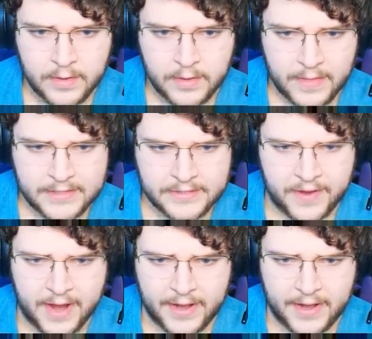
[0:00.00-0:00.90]
That's
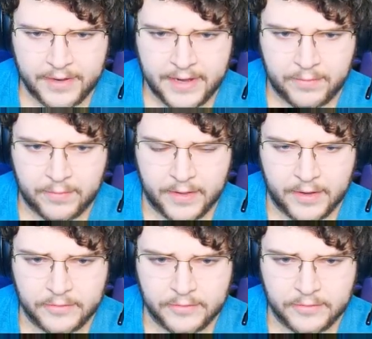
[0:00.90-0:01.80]
fine. I don't need one of
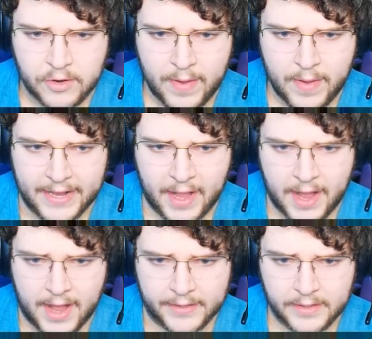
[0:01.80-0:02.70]
those. Oh my god.